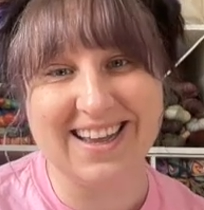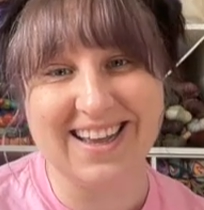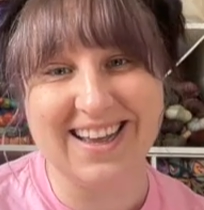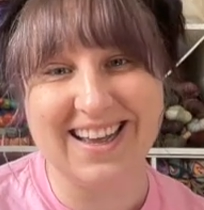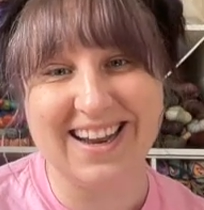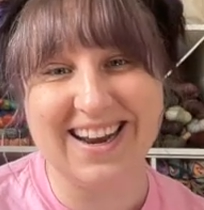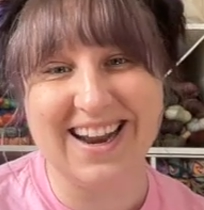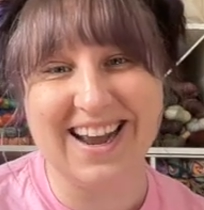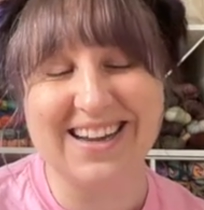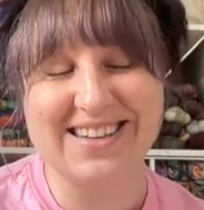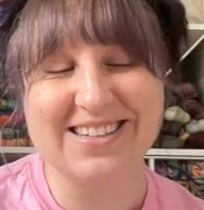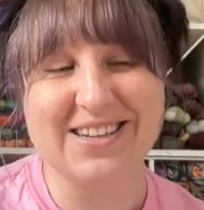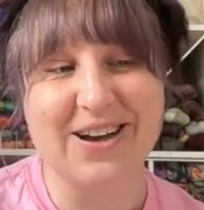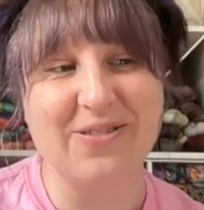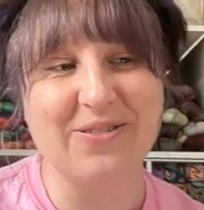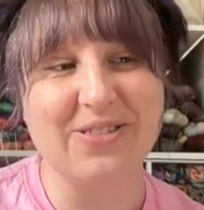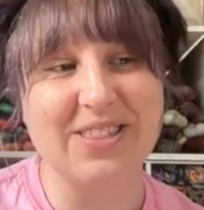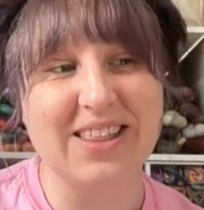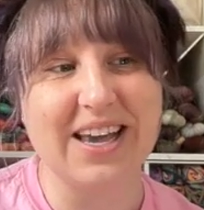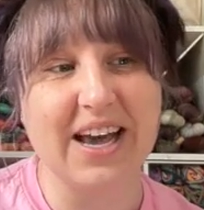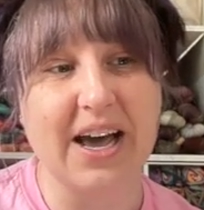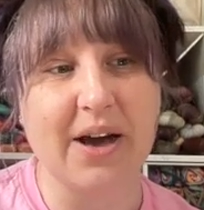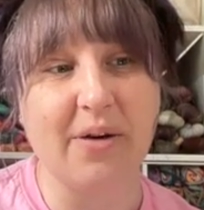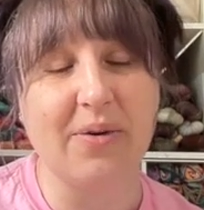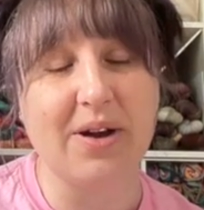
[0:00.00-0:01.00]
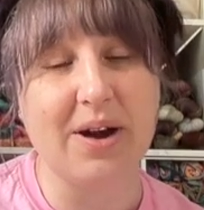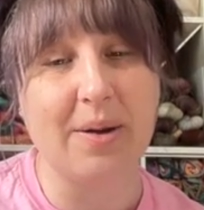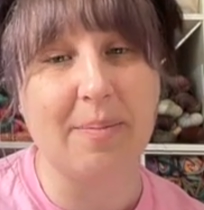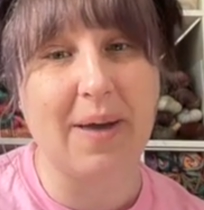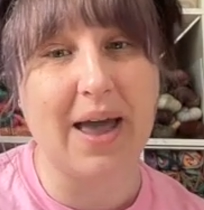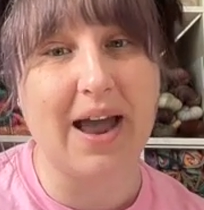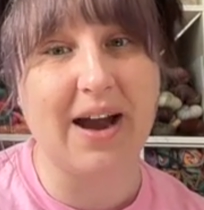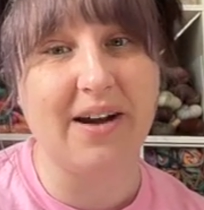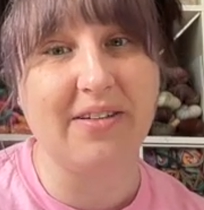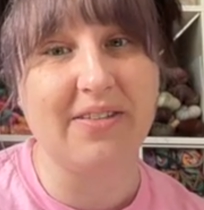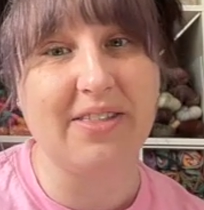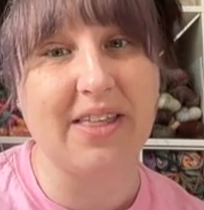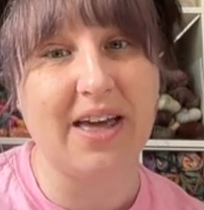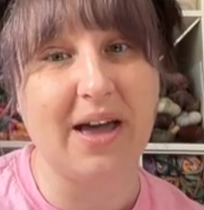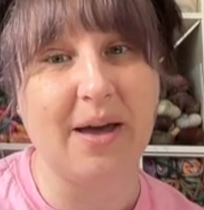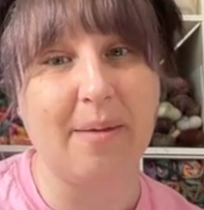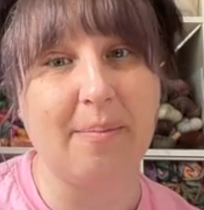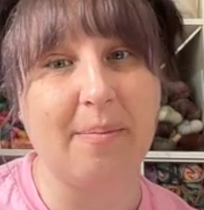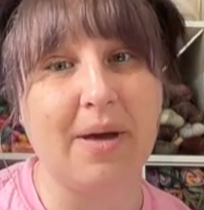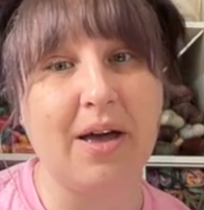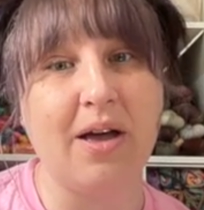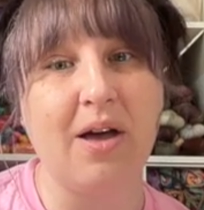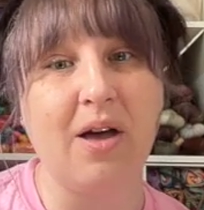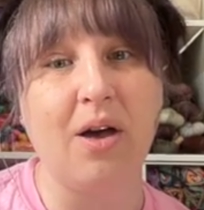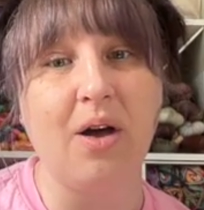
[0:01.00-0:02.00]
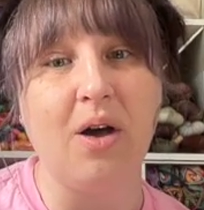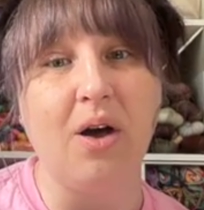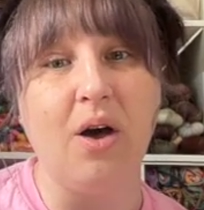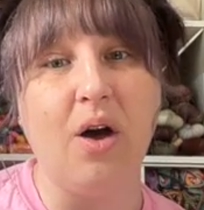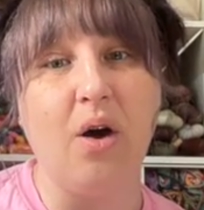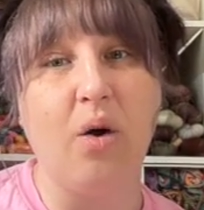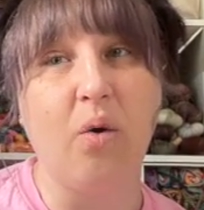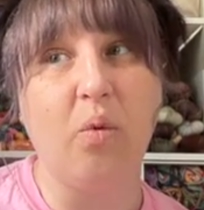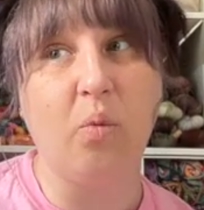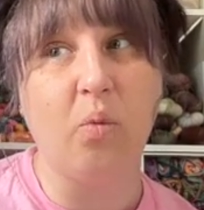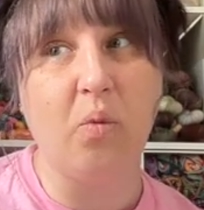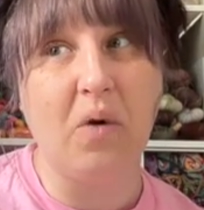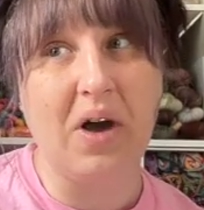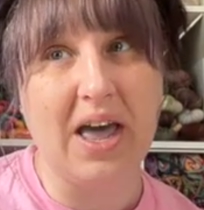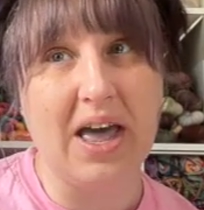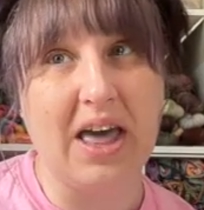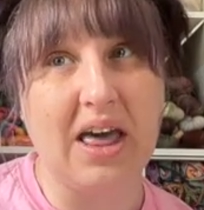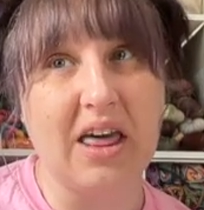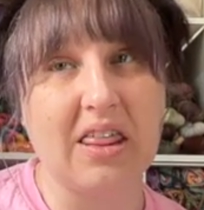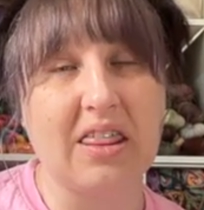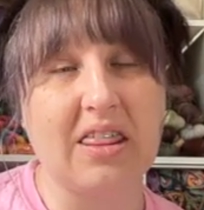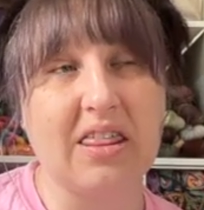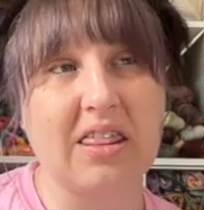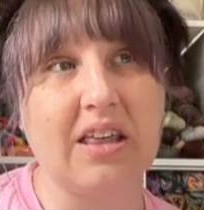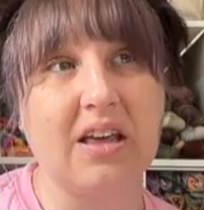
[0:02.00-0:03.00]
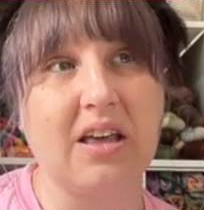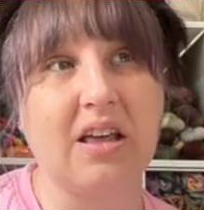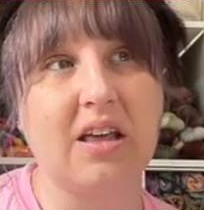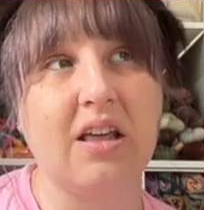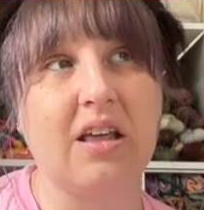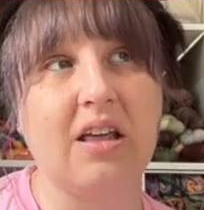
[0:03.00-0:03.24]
And I don't think I want to pair them with